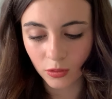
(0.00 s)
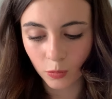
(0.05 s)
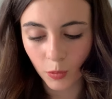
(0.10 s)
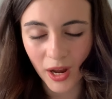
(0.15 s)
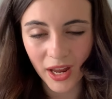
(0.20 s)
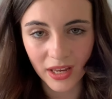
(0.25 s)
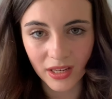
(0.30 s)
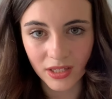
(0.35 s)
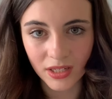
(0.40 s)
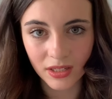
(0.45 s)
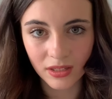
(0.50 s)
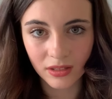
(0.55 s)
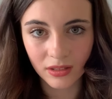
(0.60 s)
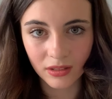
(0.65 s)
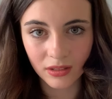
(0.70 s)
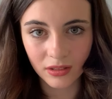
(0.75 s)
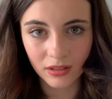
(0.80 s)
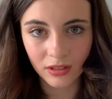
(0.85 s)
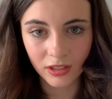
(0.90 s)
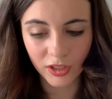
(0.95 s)
Wait.
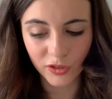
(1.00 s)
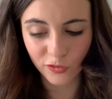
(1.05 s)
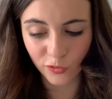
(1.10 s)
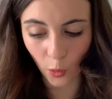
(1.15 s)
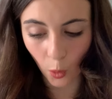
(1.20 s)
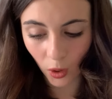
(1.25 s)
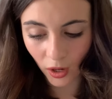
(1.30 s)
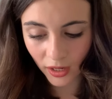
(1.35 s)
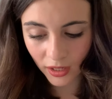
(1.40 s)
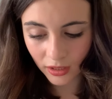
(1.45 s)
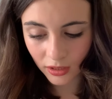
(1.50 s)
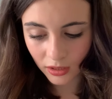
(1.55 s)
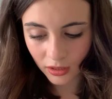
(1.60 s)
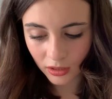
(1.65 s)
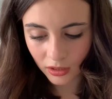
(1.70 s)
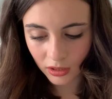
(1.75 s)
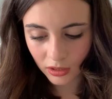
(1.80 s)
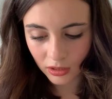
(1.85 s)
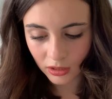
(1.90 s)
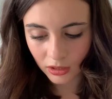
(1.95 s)
Four?
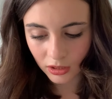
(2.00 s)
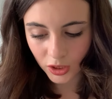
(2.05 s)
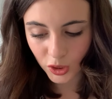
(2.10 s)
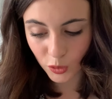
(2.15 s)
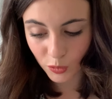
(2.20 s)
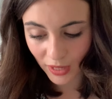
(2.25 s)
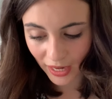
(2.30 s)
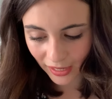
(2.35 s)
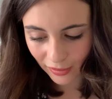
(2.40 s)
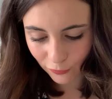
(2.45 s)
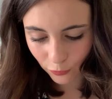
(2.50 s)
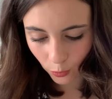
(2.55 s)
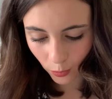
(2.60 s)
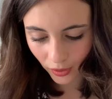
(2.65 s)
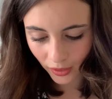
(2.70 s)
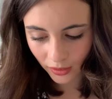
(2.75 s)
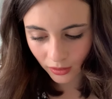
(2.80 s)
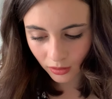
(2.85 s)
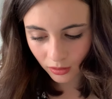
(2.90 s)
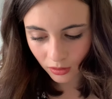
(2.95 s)
You there,
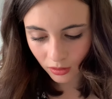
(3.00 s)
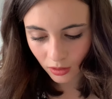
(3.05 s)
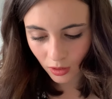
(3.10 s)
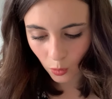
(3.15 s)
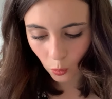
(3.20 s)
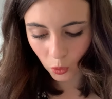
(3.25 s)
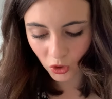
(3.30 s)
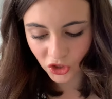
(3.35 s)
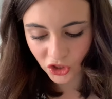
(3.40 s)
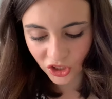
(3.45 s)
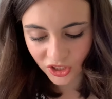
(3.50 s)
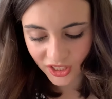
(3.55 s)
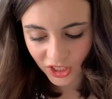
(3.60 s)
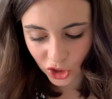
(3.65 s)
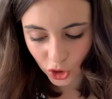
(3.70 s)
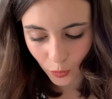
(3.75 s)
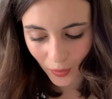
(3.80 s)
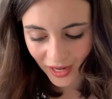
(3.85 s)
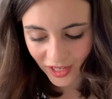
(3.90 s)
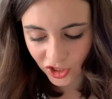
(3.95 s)
Four? What's your
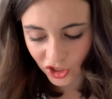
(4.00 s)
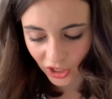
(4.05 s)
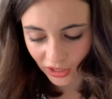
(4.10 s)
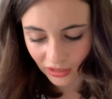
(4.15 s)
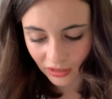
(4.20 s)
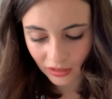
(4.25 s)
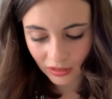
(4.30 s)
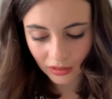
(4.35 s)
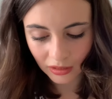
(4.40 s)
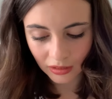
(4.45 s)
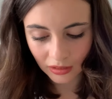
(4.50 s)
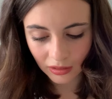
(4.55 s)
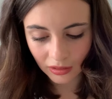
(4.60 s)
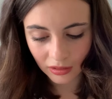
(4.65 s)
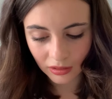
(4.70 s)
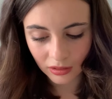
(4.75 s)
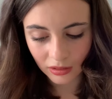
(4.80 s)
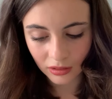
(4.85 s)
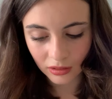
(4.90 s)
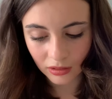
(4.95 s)
situation?
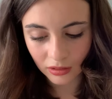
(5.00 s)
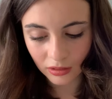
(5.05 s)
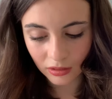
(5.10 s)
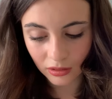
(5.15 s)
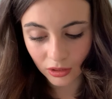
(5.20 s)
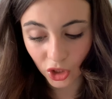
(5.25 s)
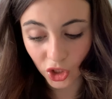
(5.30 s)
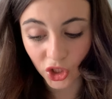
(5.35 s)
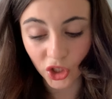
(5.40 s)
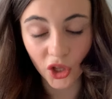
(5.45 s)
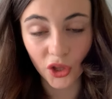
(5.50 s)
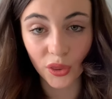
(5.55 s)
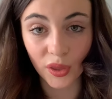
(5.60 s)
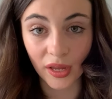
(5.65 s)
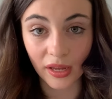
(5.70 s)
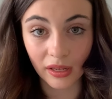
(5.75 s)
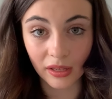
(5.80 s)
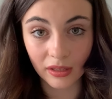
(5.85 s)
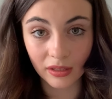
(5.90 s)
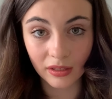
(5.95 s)

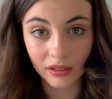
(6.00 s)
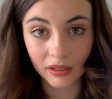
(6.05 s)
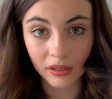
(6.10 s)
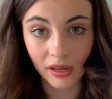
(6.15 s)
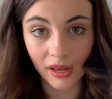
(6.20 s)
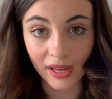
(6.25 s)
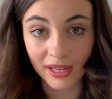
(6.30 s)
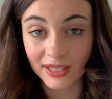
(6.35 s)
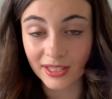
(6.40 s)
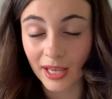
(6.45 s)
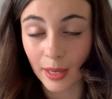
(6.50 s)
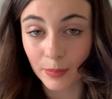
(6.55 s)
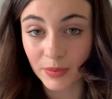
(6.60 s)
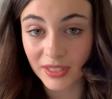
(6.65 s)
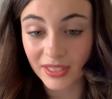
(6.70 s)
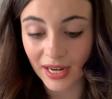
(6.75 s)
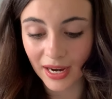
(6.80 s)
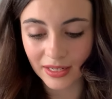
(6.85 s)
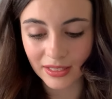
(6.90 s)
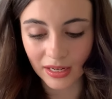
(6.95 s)
Nothing, except
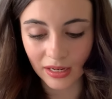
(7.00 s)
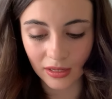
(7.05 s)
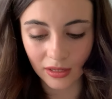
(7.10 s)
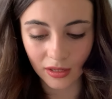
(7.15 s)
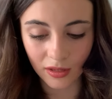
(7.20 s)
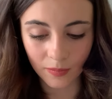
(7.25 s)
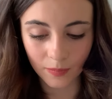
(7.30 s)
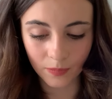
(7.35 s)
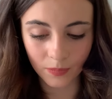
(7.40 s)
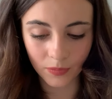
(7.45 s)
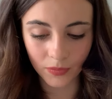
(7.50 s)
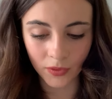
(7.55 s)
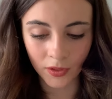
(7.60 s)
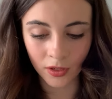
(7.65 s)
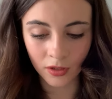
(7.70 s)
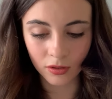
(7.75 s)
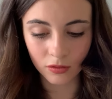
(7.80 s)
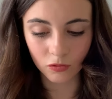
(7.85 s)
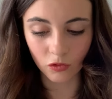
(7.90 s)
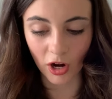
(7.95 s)
static.
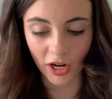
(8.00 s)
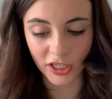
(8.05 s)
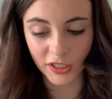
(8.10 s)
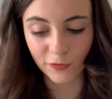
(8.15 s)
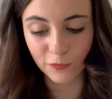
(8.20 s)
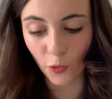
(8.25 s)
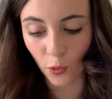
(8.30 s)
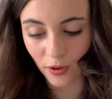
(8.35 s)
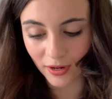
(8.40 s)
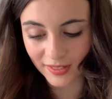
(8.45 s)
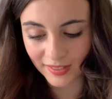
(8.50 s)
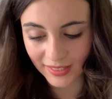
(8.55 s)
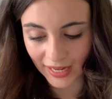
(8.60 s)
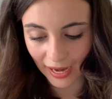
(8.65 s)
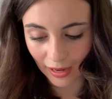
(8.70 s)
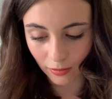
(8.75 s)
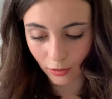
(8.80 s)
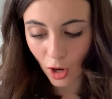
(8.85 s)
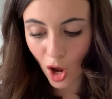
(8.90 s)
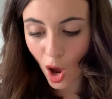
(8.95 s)
Right, Four is
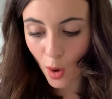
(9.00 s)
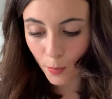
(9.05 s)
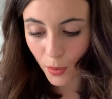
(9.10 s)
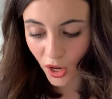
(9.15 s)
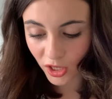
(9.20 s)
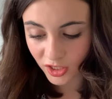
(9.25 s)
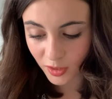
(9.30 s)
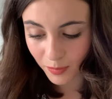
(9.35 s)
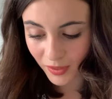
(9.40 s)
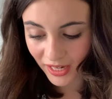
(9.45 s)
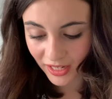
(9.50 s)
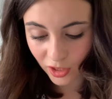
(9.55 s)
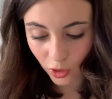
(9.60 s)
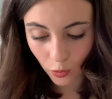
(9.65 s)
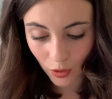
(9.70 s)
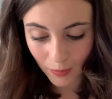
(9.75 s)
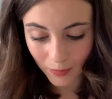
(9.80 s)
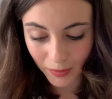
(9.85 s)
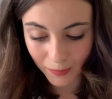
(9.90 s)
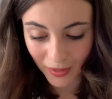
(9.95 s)
down, possibly an
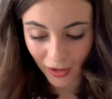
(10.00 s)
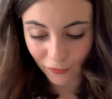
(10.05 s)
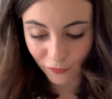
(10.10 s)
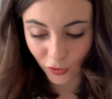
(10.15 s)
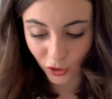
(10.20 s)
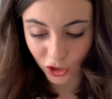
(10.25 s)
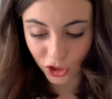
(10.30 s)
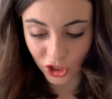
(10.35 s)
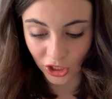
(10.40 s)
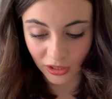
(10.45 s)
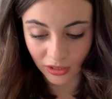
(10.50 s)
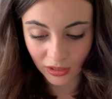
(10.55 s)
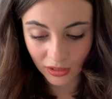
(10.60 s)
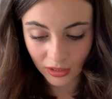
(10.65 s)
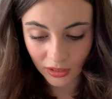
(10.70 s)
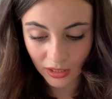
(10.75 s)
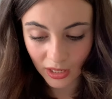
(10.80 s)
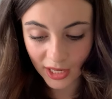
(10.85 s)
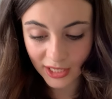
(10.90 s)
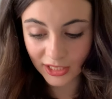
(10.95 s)
equipment malfunction.
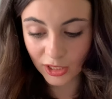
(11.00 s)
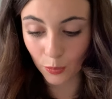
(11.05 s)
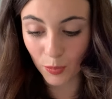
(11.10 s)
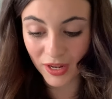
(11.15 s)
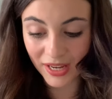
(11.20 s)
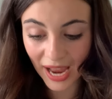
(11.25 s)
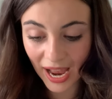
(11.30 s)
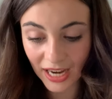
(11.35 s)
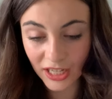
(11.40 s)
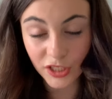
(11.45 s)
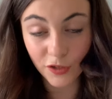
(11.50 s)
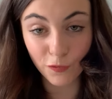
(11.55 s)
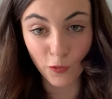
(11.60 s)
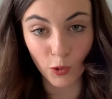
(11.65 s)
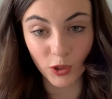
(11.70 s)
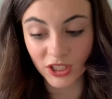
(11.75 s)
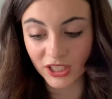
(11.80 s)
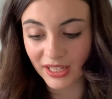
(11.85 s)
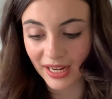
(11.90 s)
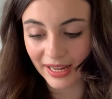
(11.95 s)
So we can't
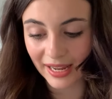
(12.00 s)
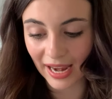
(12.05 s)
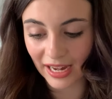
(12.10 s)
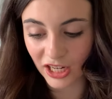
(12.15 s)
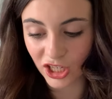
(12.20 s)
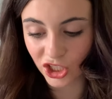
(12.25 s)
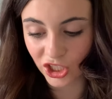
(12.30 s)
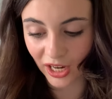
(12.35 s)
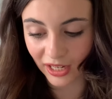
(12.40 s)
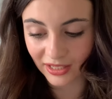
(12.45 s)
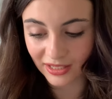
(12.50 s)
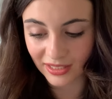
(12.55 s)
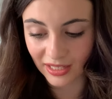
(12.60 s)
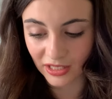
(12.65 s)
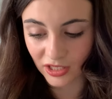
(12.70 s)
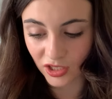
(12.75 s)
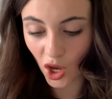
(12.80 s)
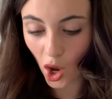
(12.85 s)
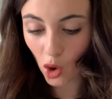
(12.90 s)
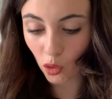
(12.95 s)
afford to take any
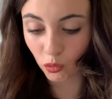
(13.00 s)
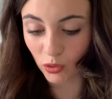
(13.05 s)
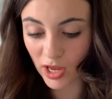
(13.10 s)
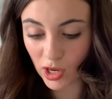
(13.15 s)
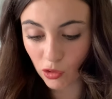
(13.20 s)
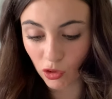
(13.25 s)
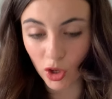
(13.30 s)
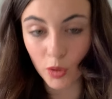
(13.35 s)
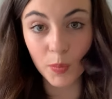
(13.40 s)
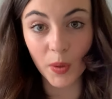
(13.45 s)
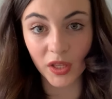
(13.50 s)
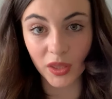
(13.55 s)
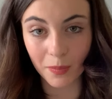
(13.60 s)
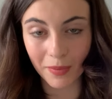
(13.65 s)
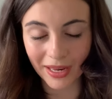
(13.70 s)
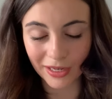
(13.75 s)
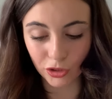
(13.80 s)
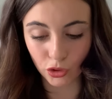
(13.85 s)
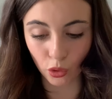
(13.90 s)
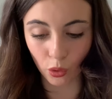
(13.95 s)
chances. Regroup by the
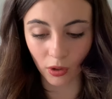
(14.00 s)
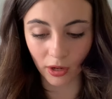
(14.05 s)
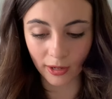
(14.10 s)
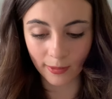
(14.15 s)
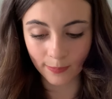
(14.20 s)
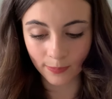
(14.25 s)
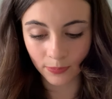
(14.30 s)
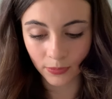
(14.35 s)
main door.